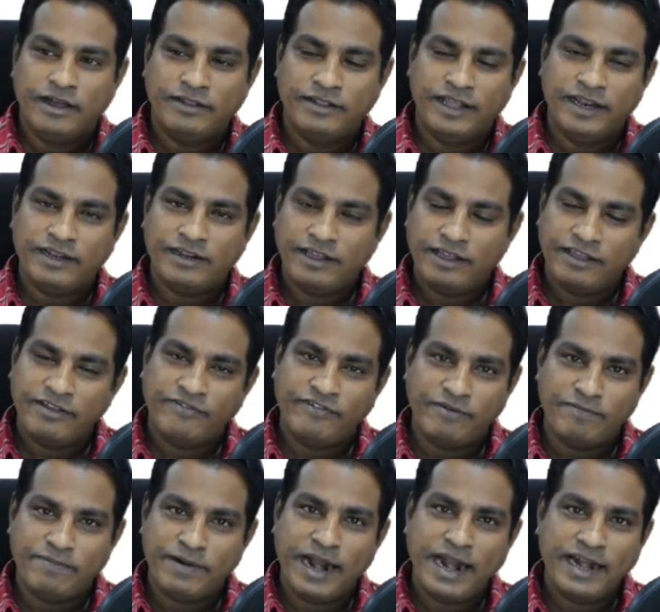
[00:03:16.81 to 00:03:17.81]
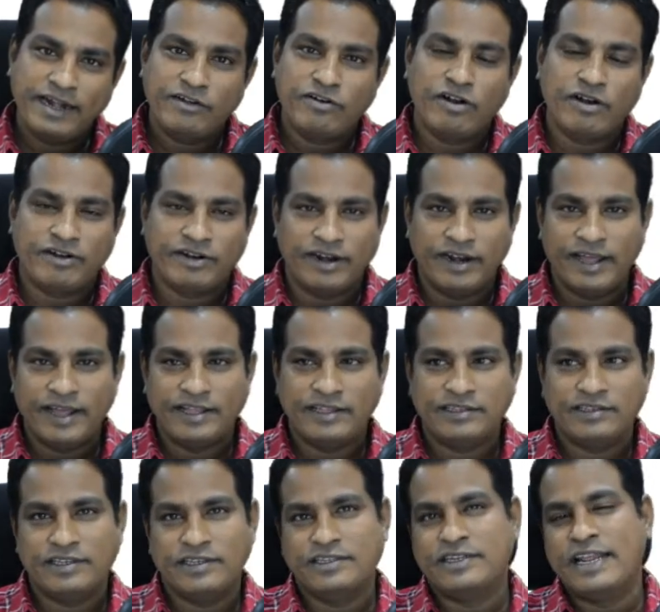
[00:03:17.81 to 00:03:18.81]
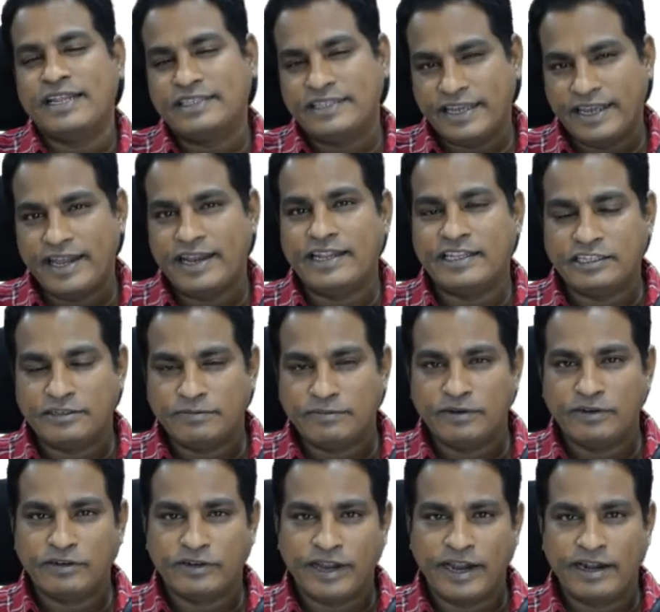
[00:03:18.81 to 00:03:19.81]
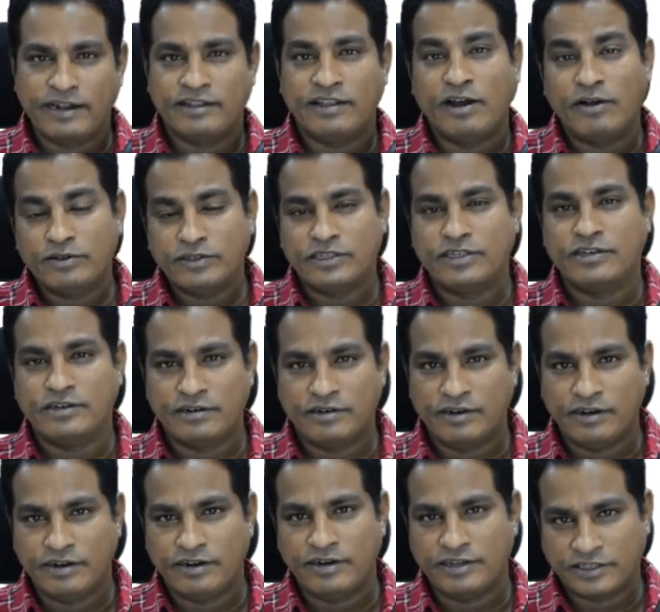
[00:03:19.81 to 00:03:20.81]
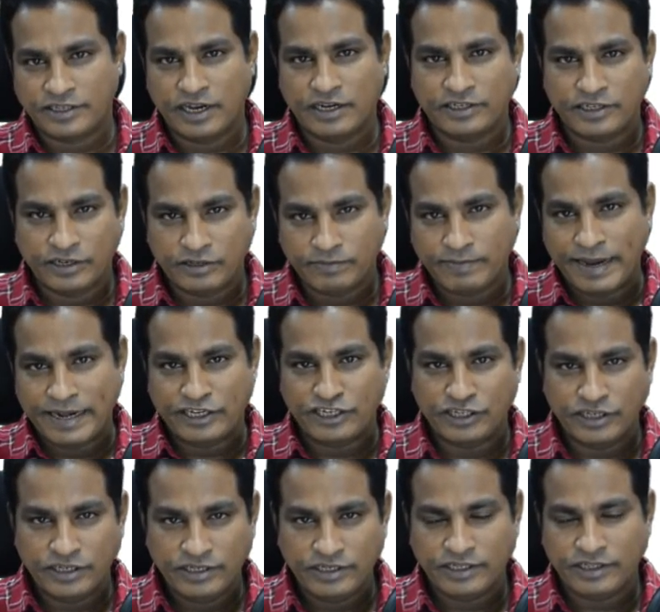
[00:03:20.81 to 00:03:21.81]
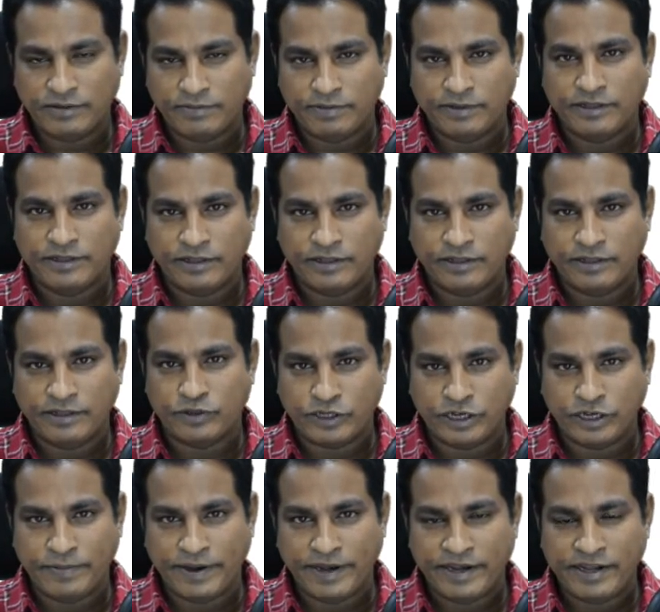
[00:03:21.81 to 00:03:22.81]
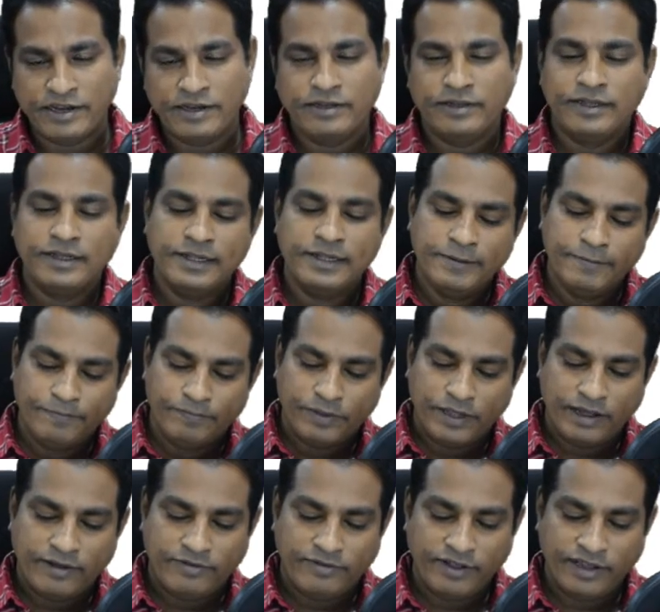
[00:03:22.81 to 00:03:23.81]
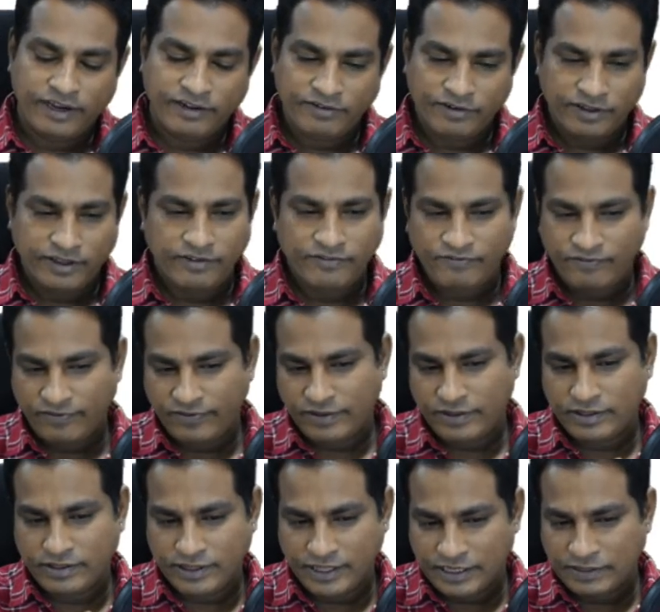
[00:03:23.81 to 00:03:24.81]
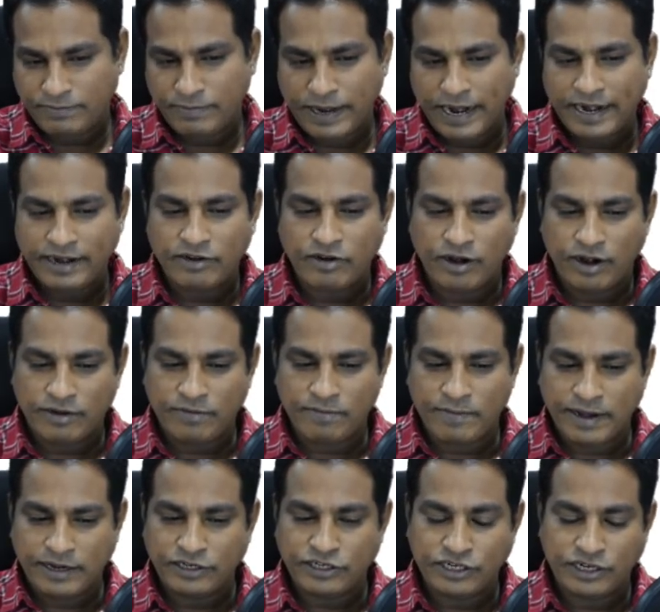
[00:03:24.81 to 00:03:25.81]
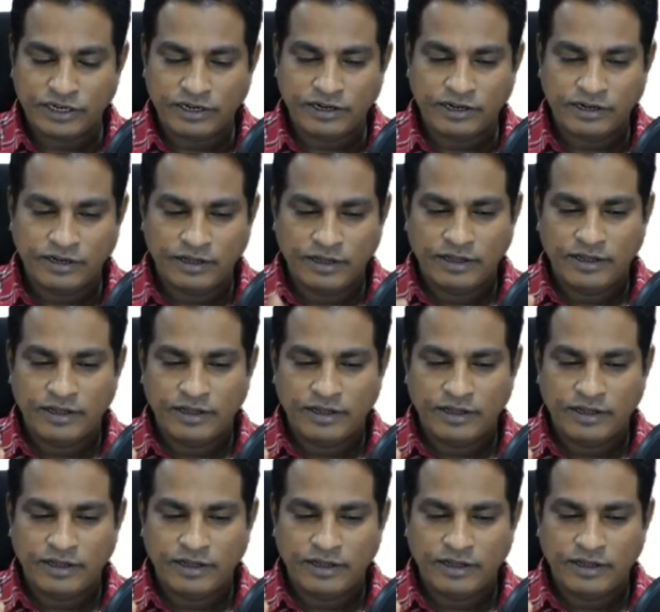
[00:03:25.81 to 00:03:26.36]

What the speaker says: if a brand called Reliance is, let's say, eligible to get 1,000 discussions mentions in the social media. Now, if this brand got mentioned